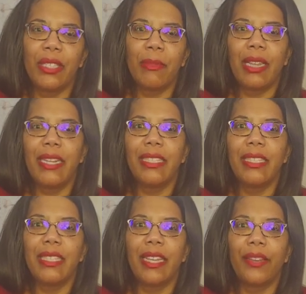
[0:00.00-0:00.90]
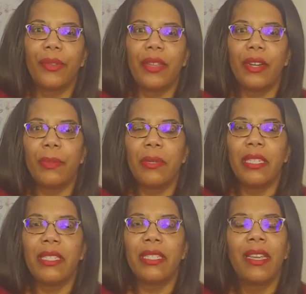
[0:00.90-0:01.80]
I'm a licensed
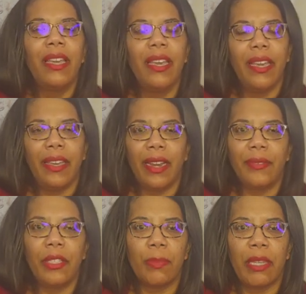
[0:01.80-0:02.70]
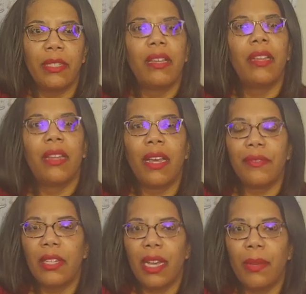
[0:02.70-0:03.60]
psychotherapist, and I've spent a lot
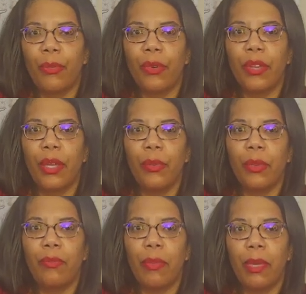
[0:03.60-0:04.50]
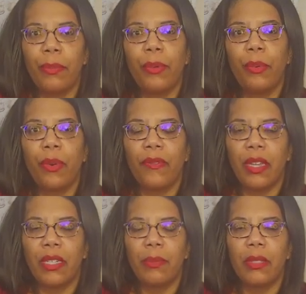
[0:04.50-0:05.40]
of time working with people who are
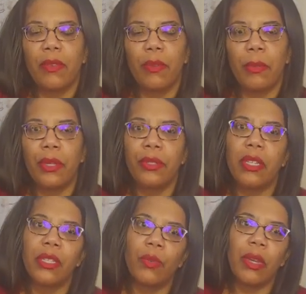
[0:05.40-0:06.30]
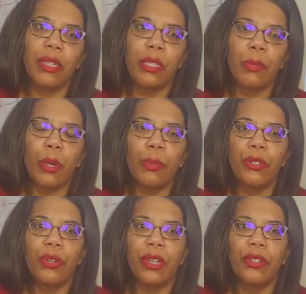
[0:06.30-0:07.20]
victims of abuse as well as
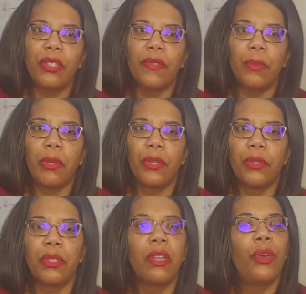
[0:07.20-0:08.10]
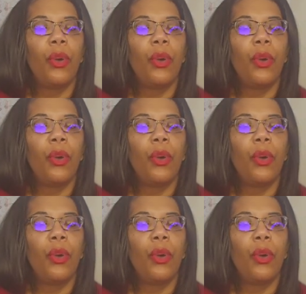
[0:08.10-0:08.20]
perpetrators of abuse.